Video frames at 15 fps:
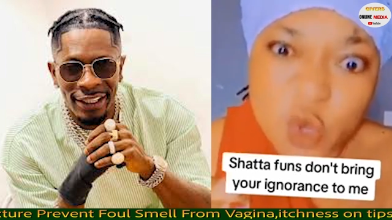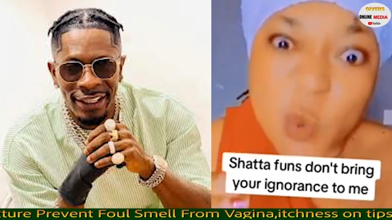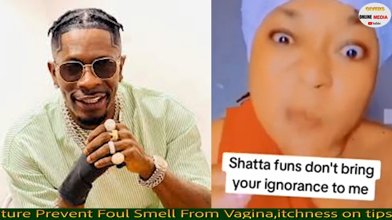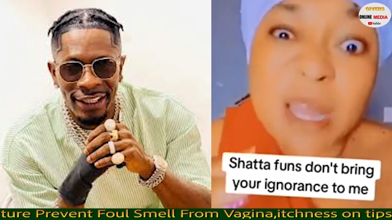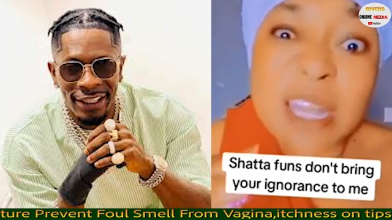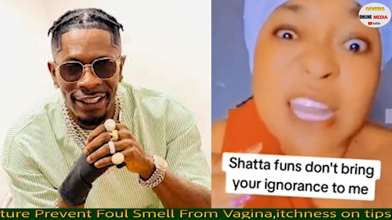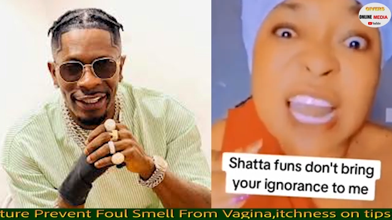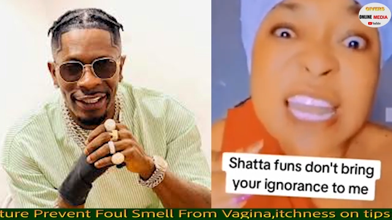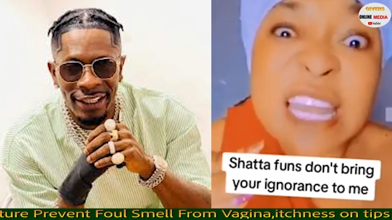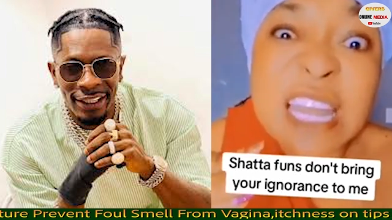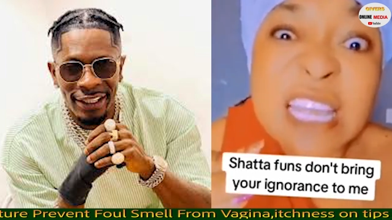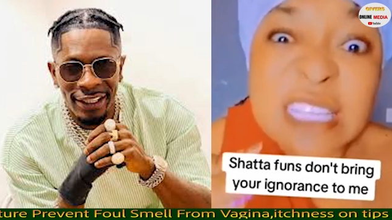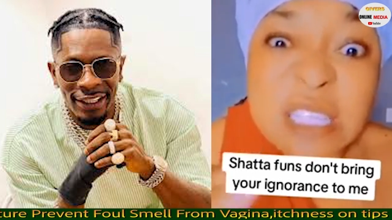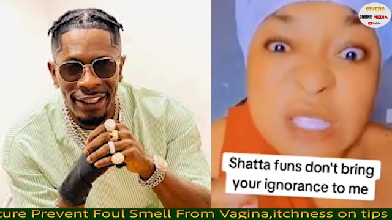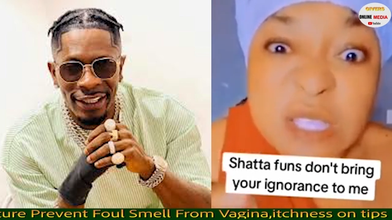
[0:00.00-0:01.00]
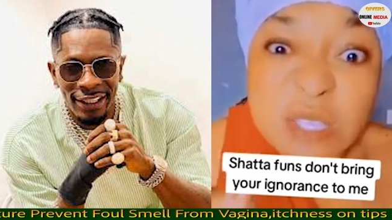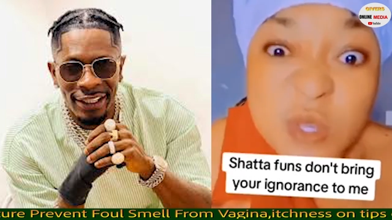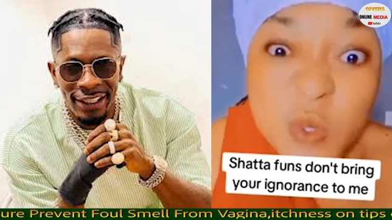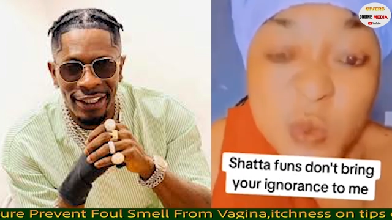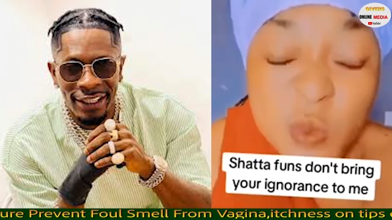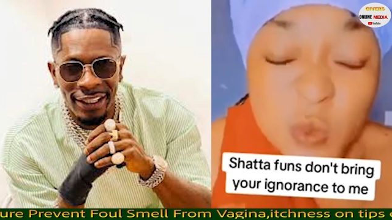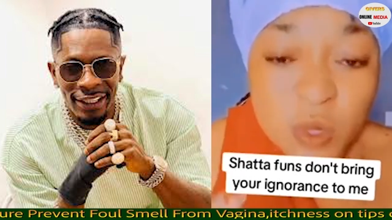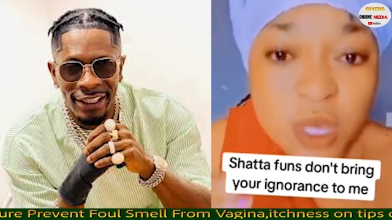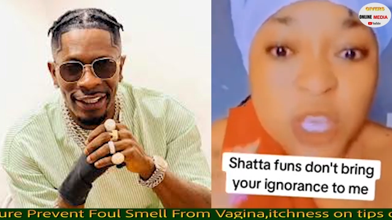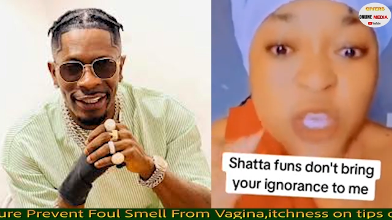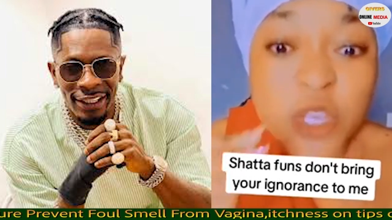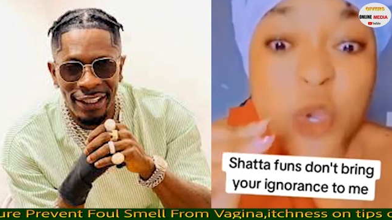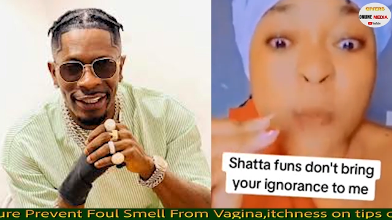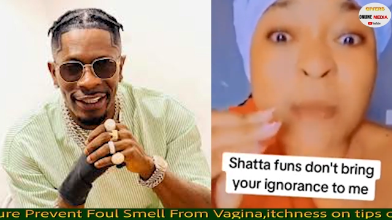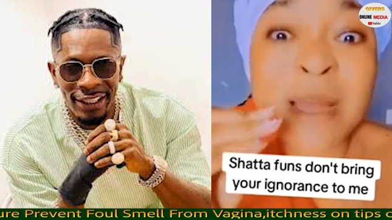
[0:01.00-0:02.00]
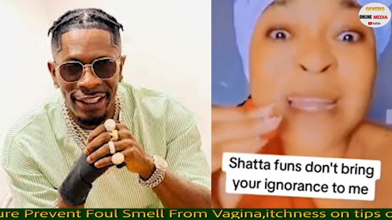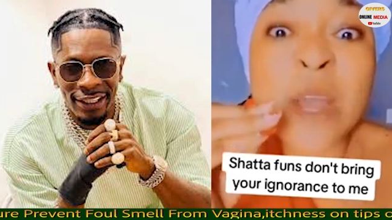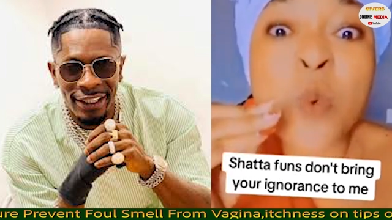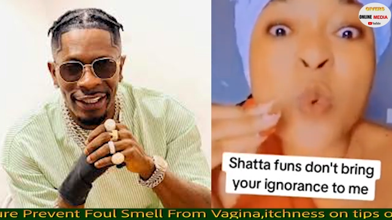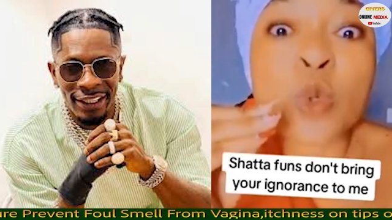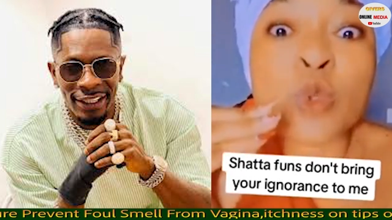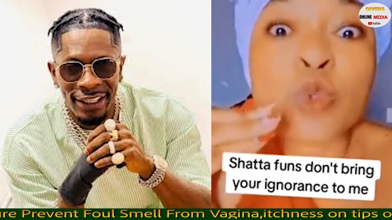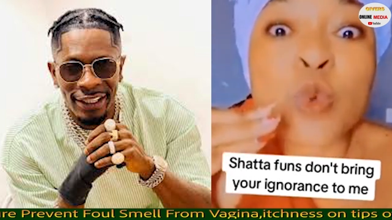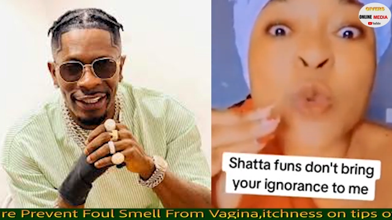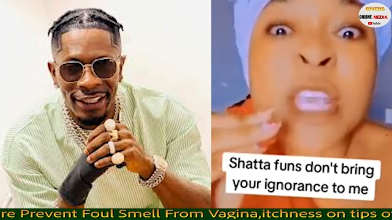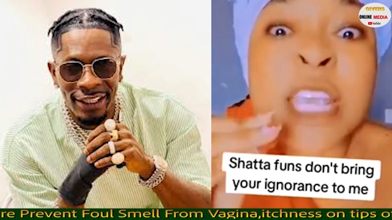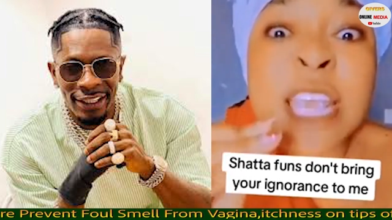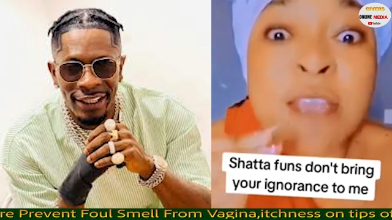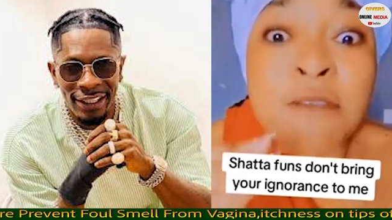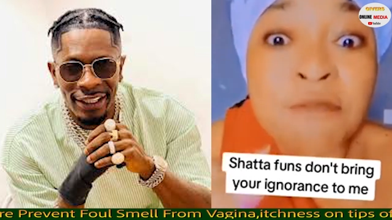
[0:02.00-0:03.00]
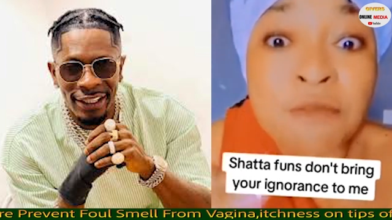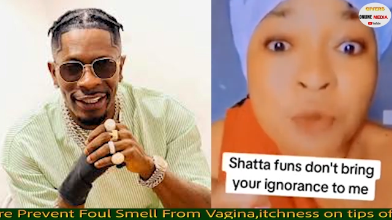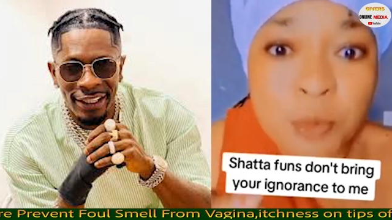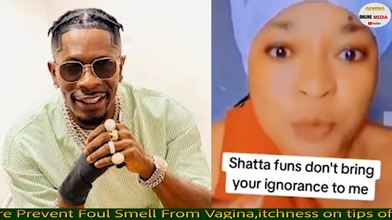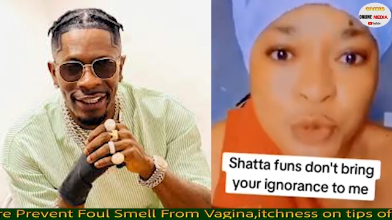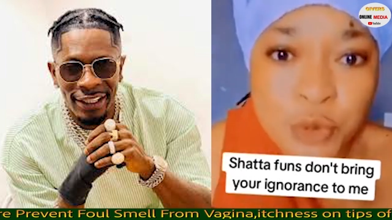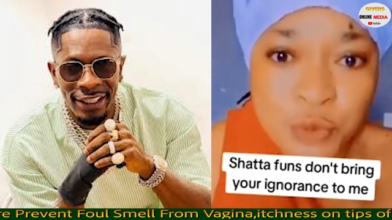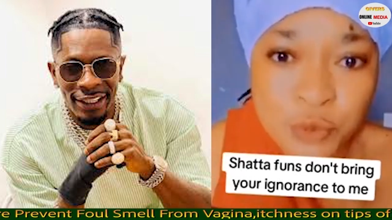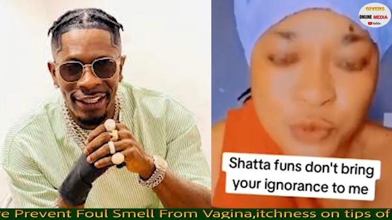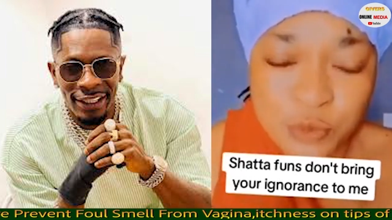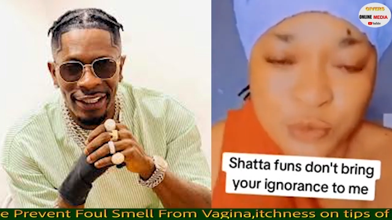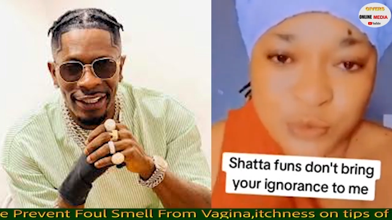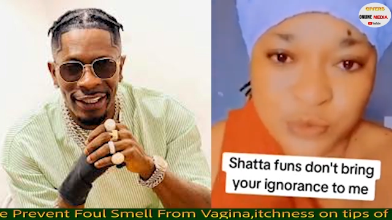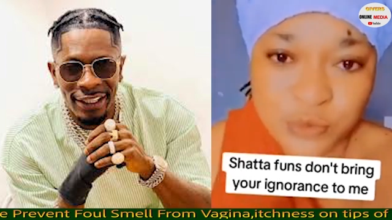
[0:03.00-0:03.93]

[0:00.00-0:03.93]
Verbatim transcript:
Speaker 1: your mother needs you. Your mother wants to hear from you.